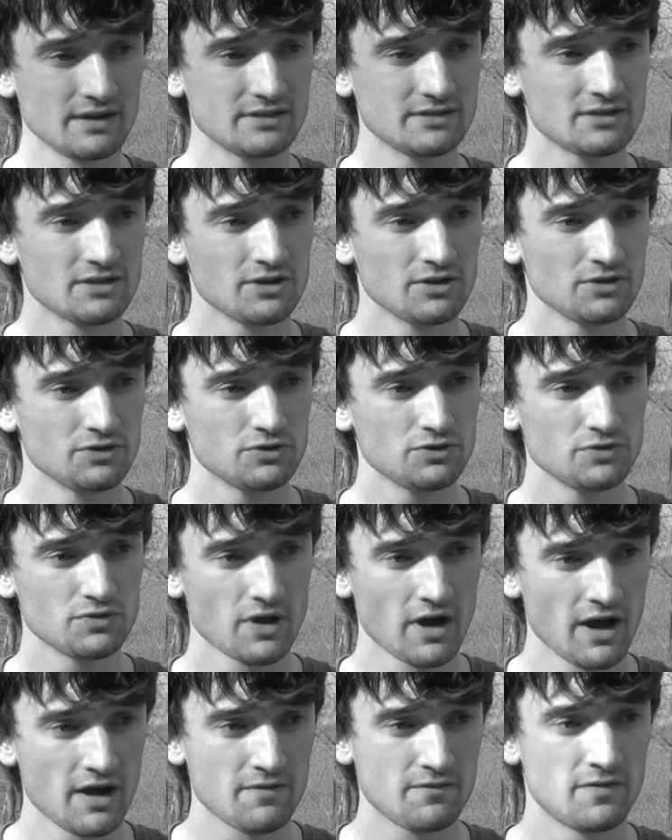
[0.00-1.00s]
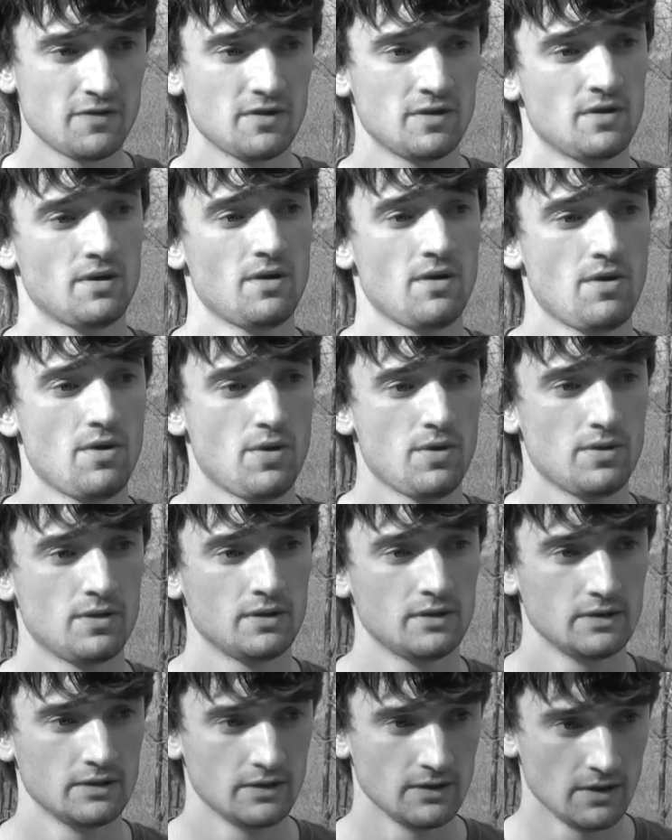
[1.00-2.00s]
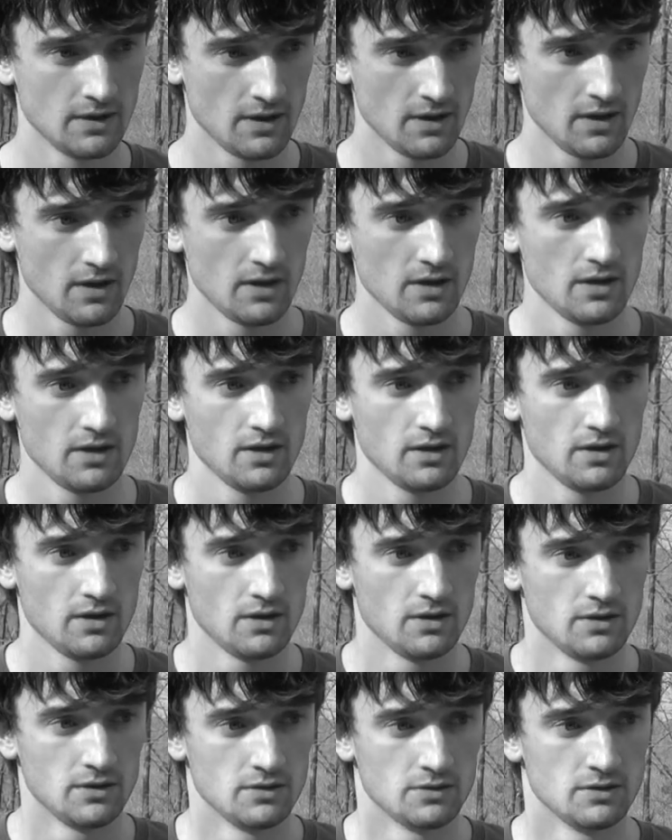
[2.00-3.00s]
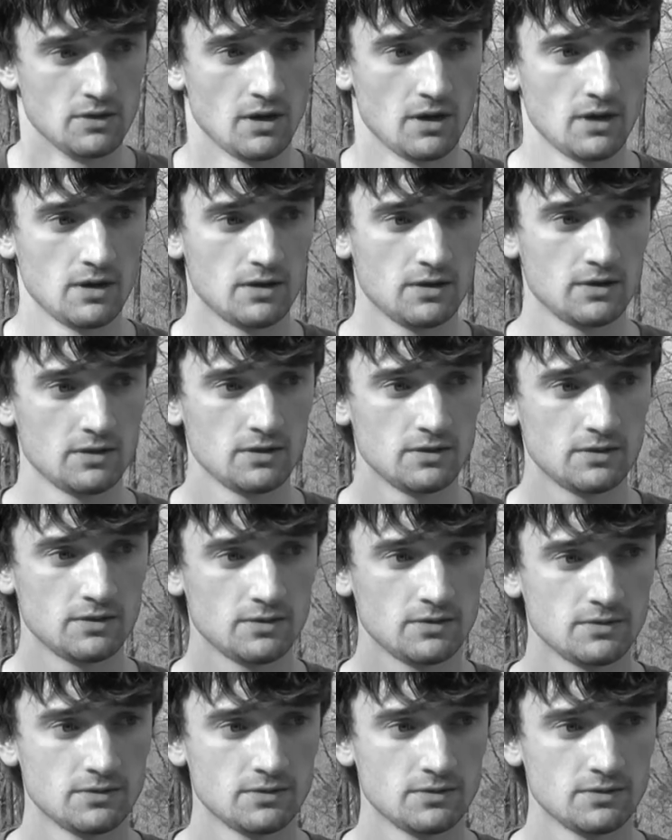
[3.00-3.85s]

I get a little bit further, and I lost it again.